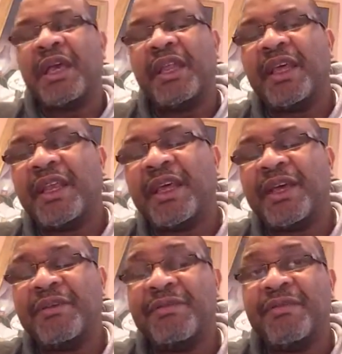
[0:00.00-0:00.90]
And then
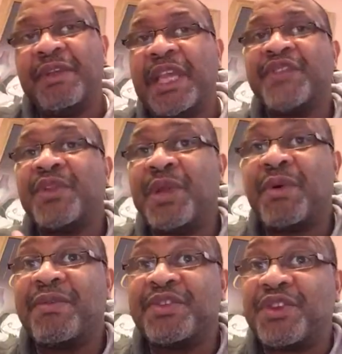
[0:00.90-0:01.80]
uh, yesterday, when I
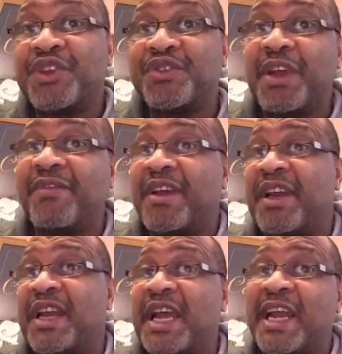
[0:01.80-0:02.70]
went for surgery, I
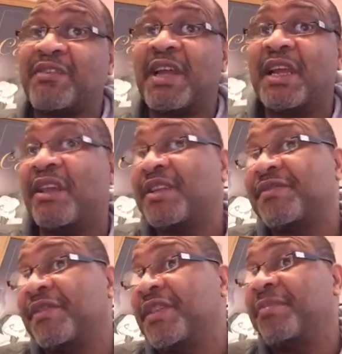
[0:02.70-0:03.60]
found out that i had actually I
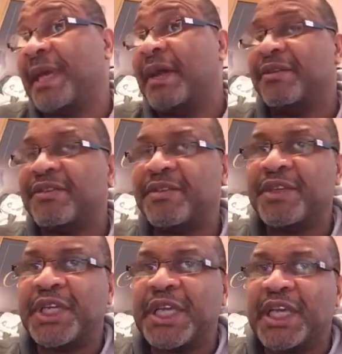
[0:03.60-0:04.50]
lost 15 pounds.
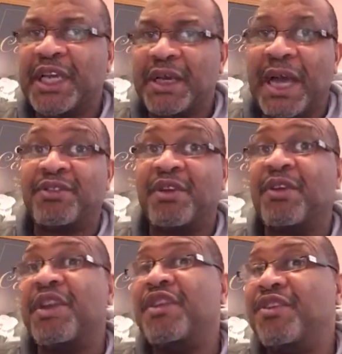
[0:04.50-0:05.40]
I actually
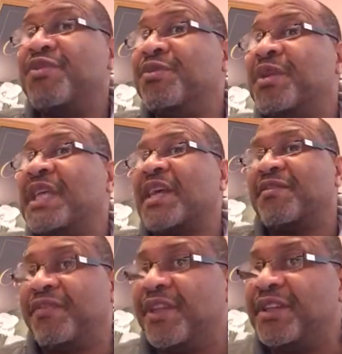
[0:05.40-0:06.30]
already knew because I
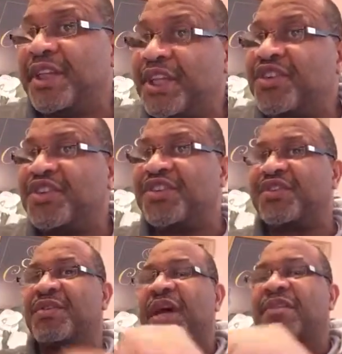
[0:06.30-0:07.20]
could feel the
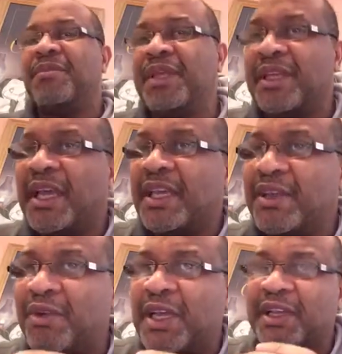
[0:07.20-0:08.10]
inches around me
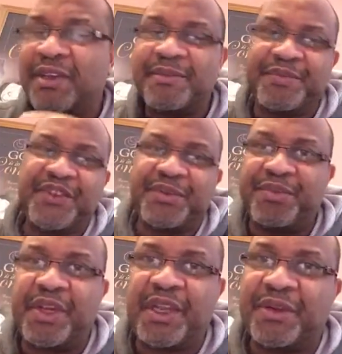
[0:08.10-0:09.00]
that they were
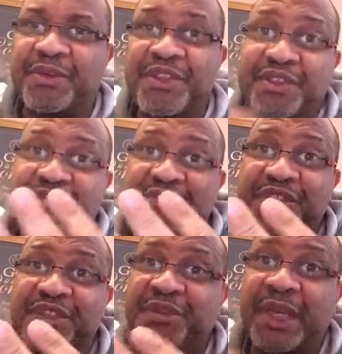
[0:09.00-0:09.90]
disappearing, which
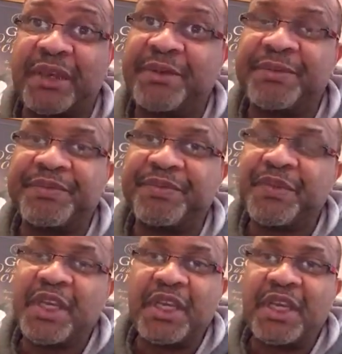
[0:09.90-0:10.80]
was great.
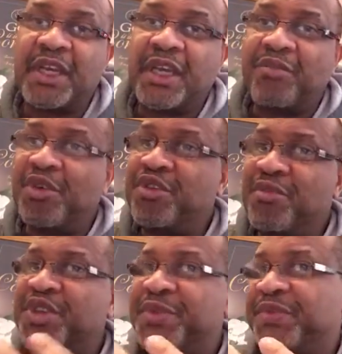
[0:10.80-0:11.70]
But
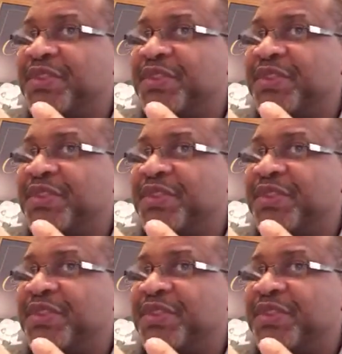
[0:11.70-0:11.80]
you must be